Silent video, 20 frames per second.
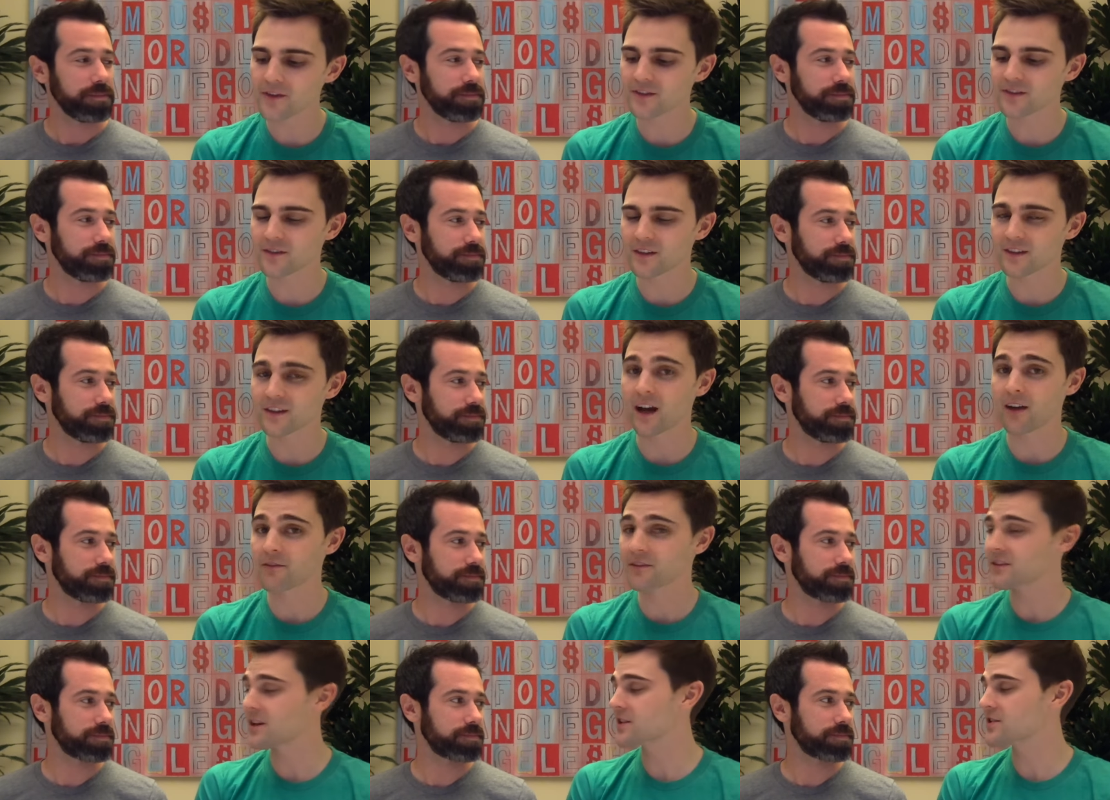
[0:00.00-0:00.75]
Speaker 1: this this
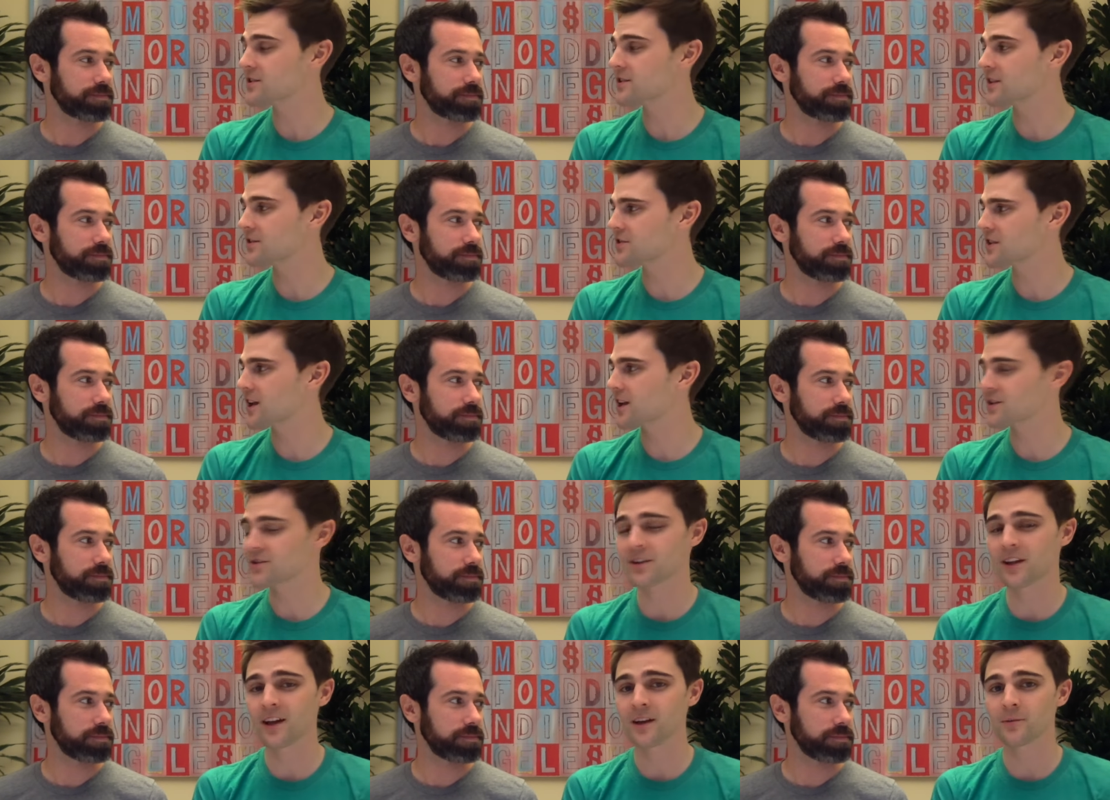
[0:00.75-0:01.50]
conversation that she
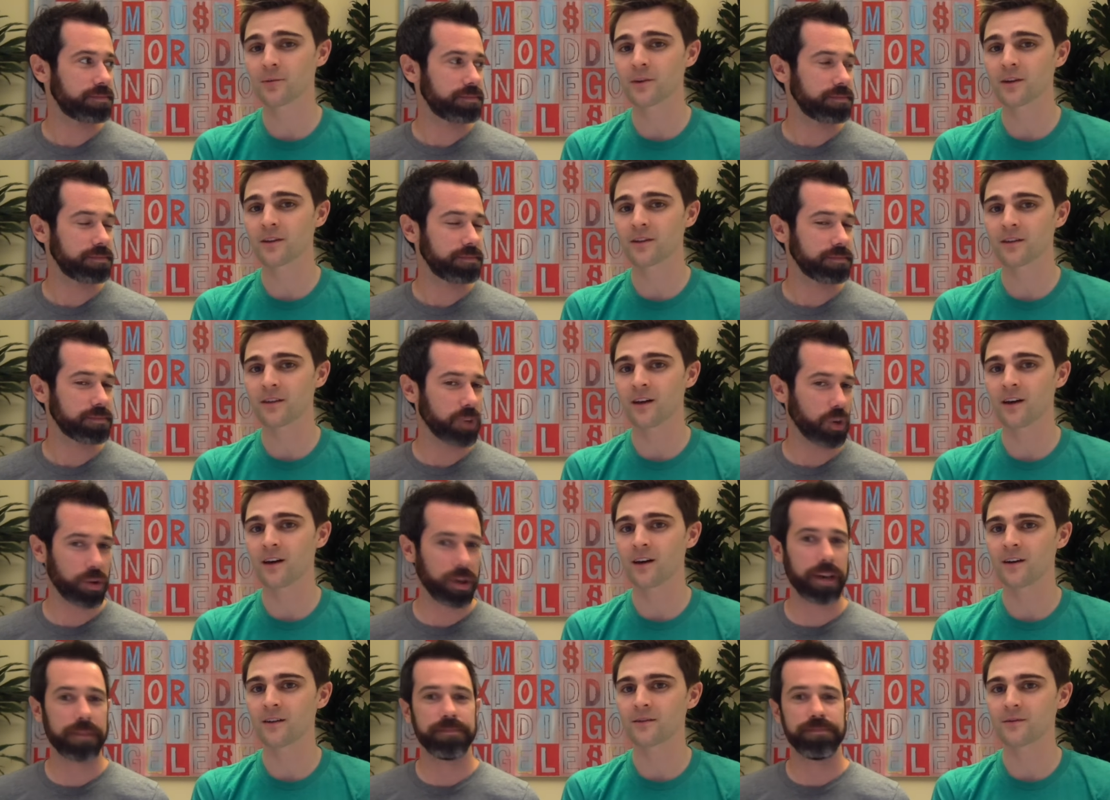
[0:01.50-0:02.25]
actually had with uh,
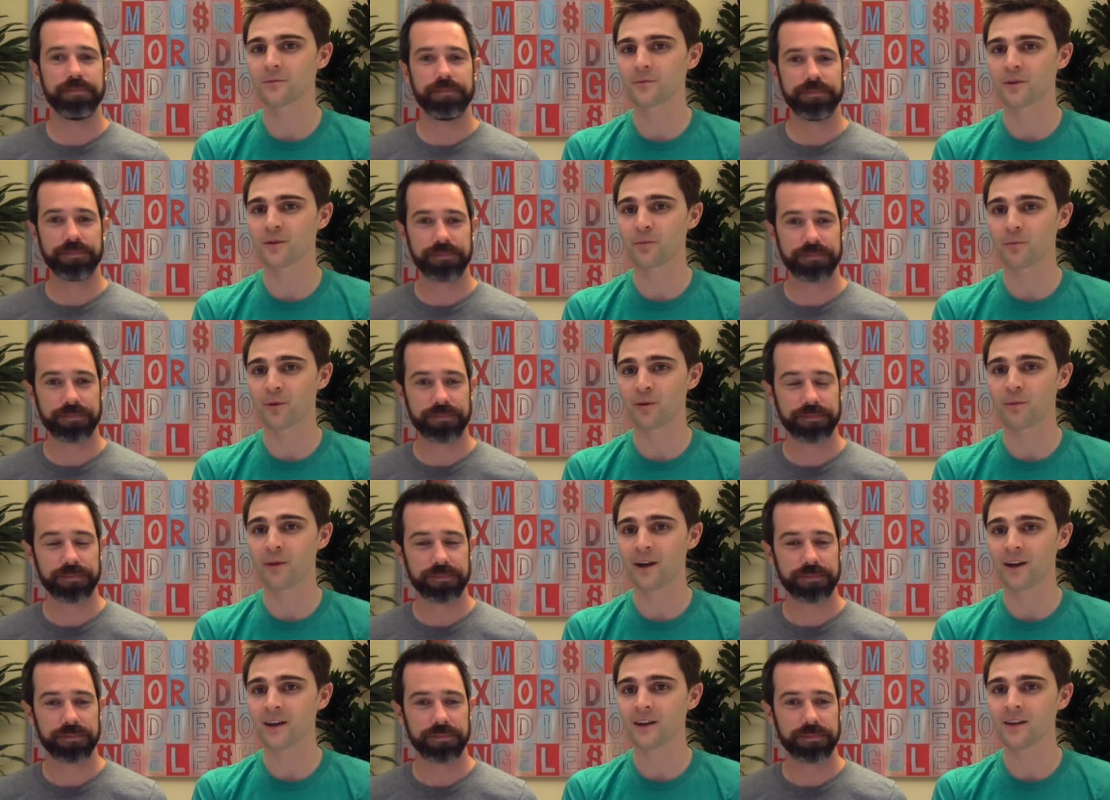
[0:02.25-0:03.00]
okay. with with
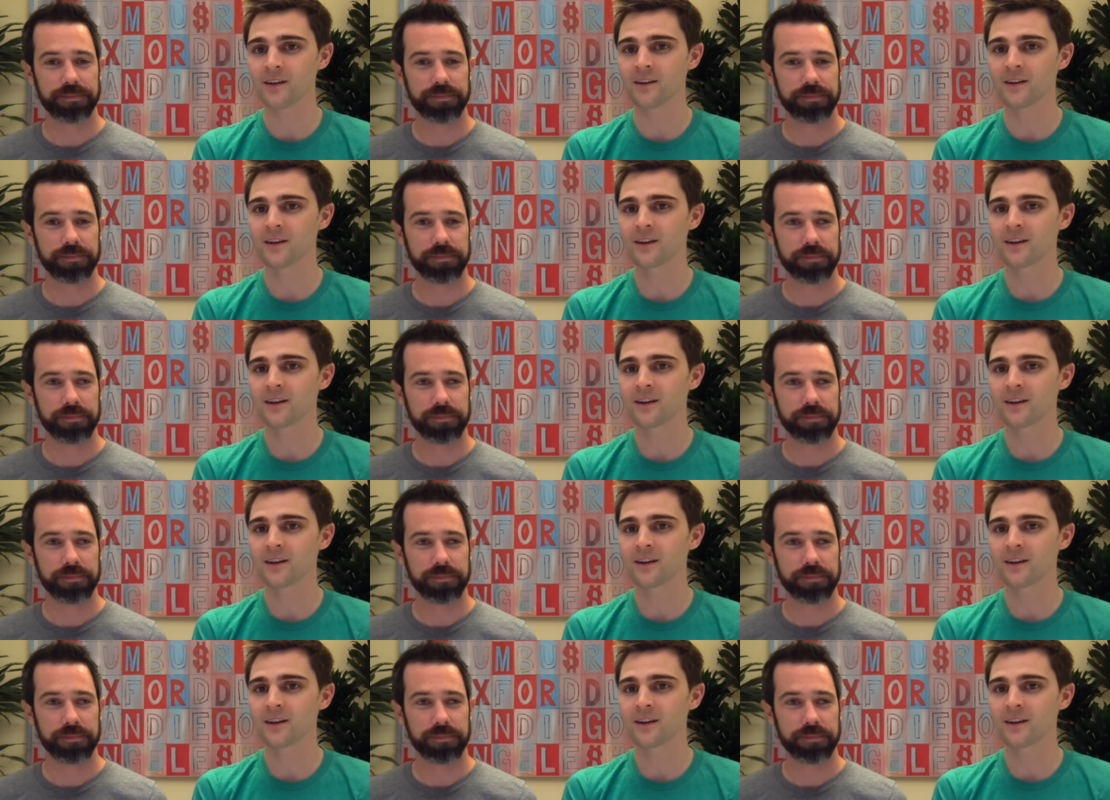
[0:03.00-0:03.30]
Becky?